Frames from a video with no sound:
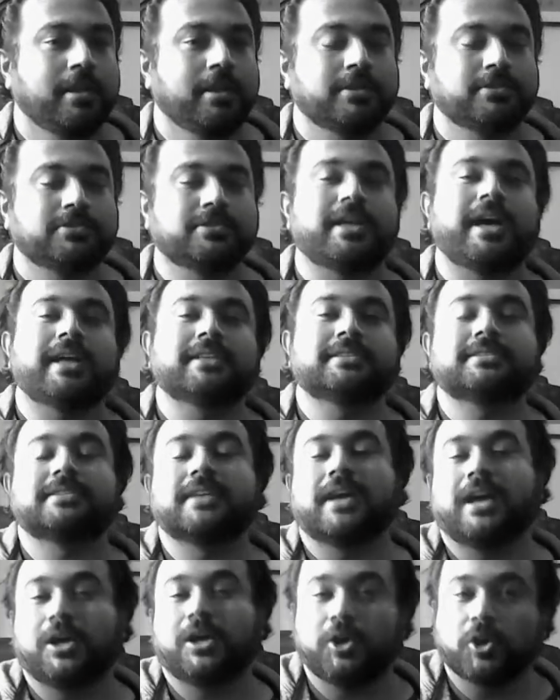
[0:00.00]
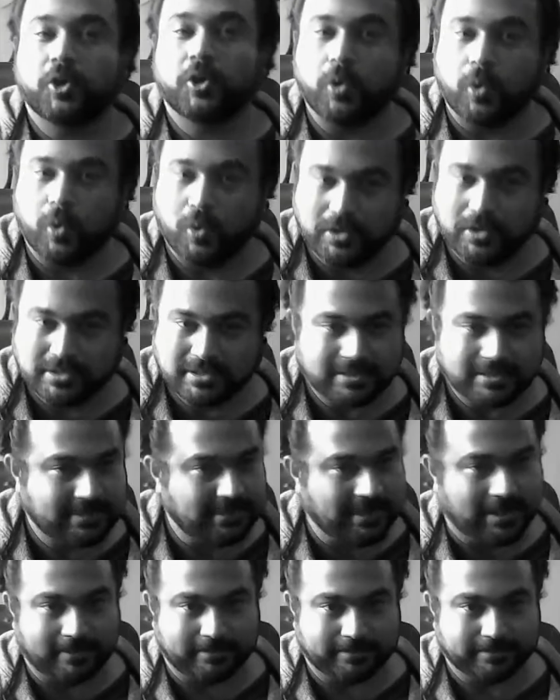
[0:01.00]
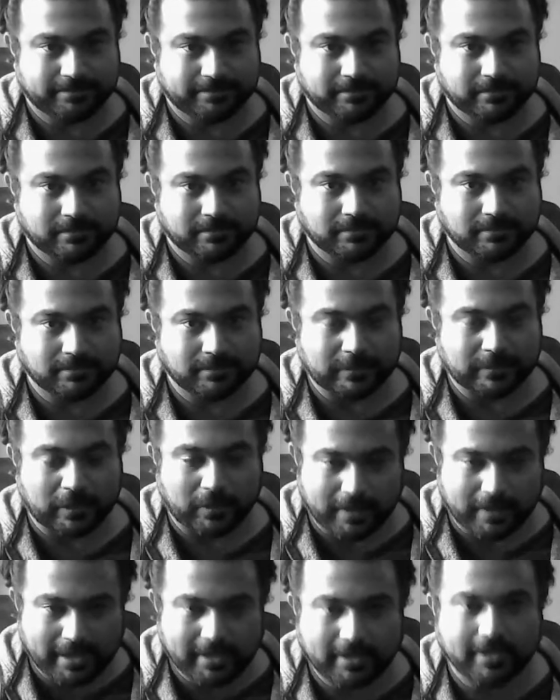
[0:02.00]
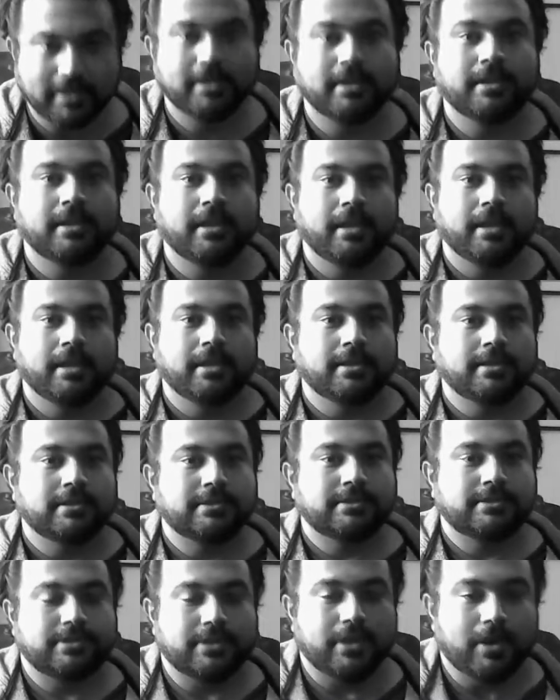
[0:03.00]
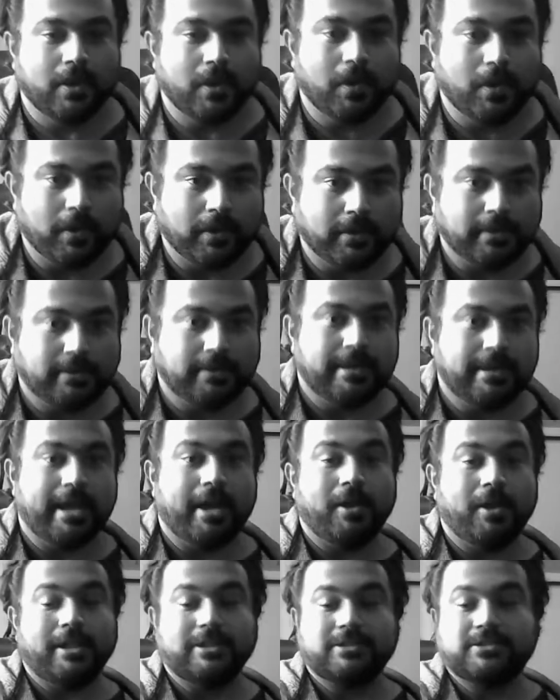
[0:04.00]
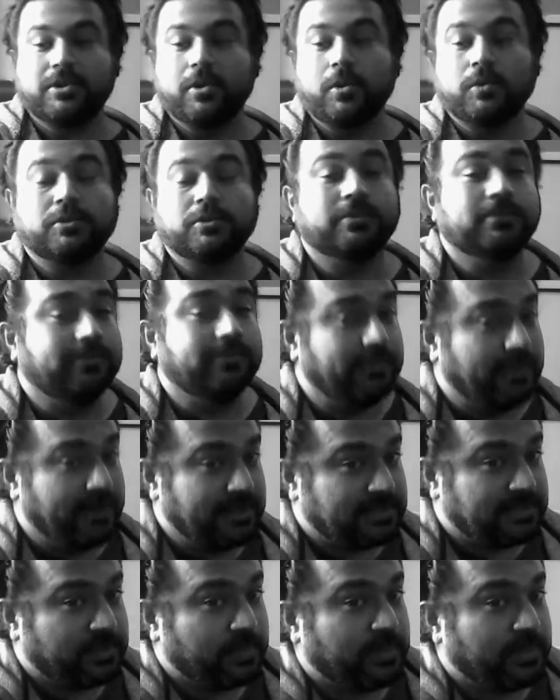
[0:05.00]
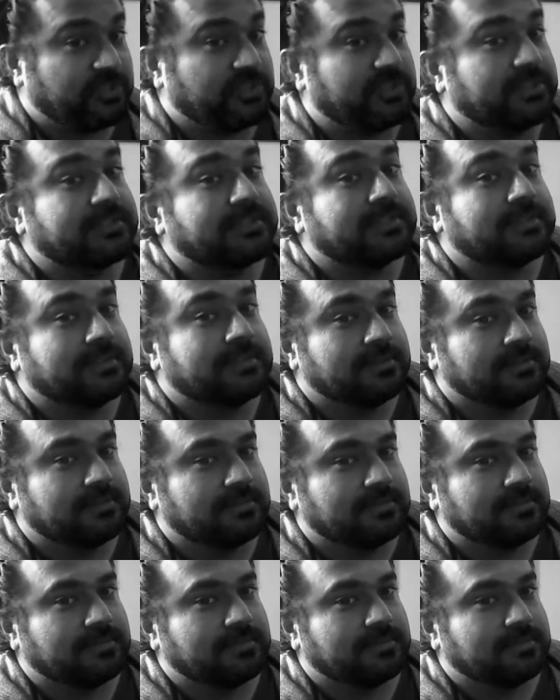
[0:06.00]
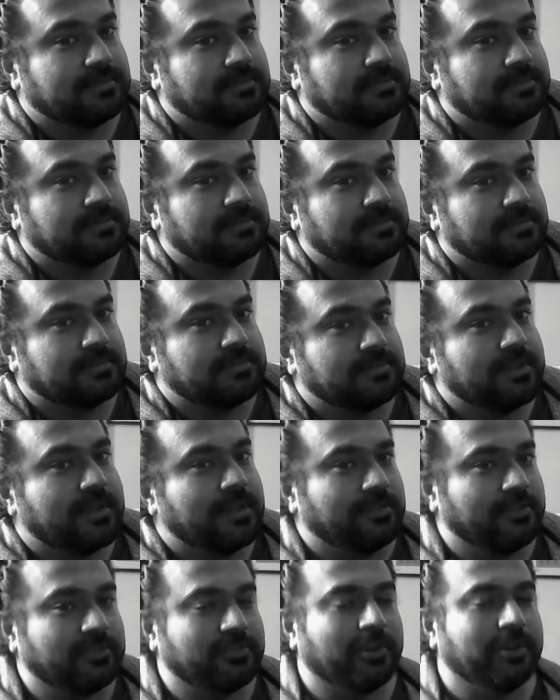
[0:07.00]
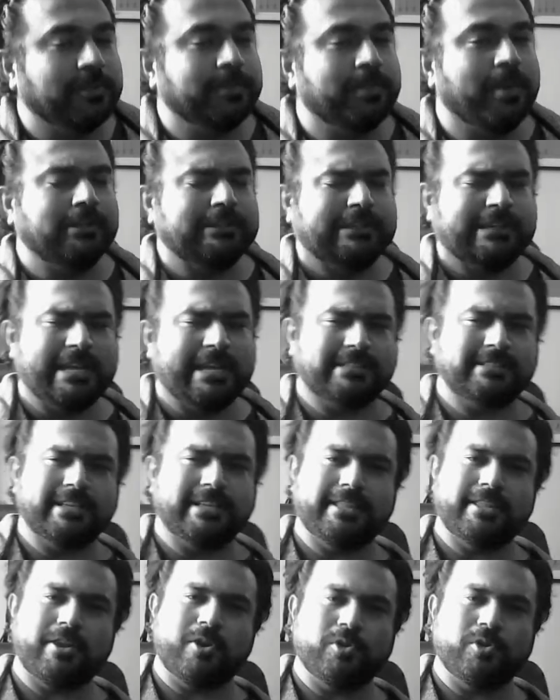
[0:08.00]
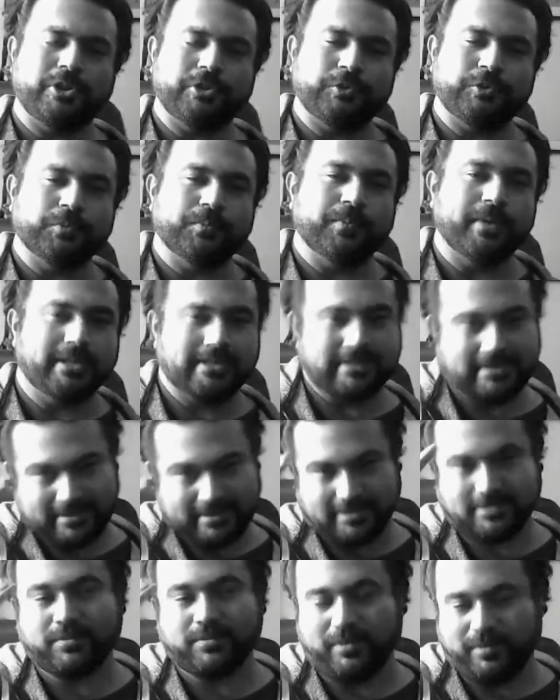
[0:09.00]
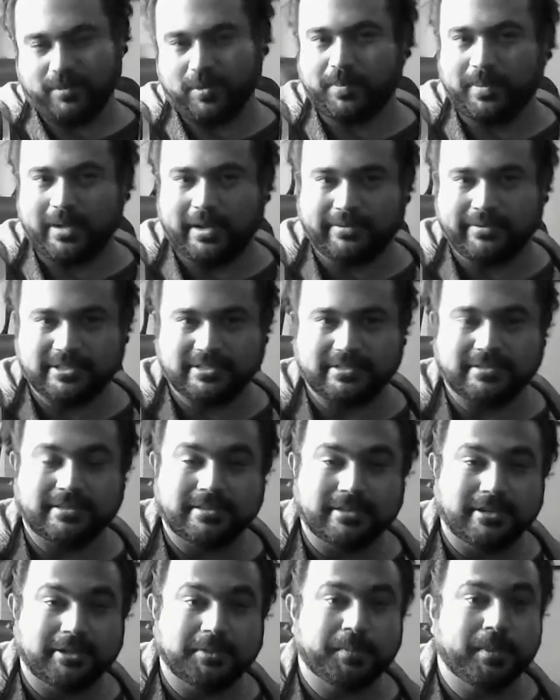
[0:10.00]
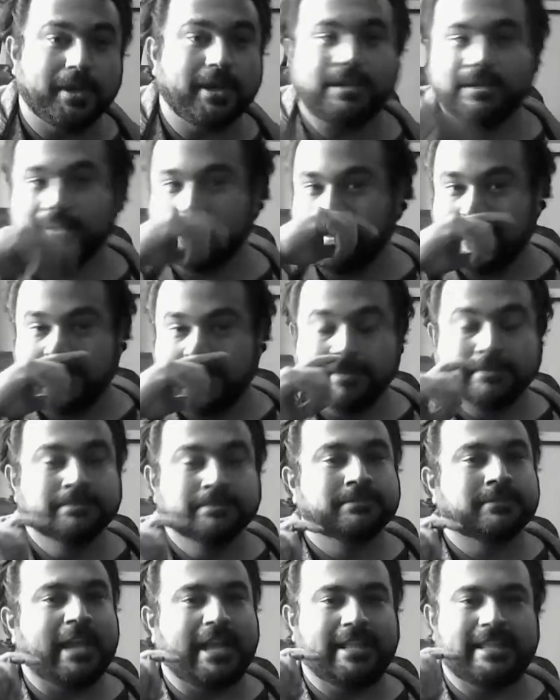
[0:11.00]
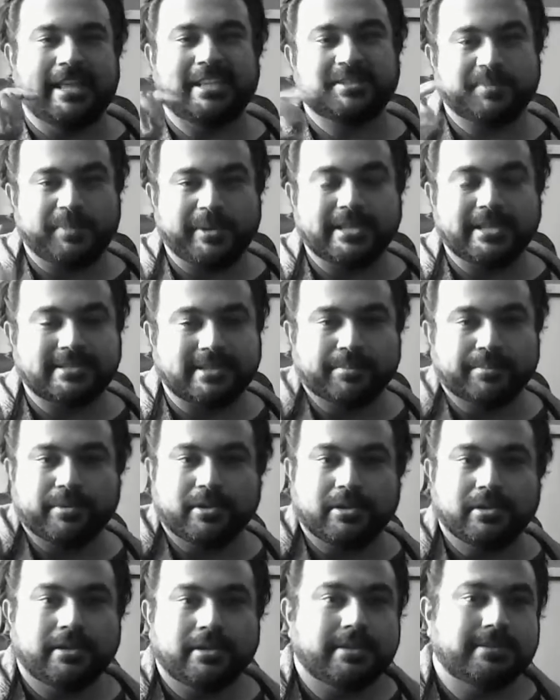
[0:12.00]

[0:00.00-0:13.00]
So that's how your chorus is done. All right. So now let's go to the verse, which is the third part. Did I say that I only 2 parts? There's one more part, which is the third part. And that's pretty simple.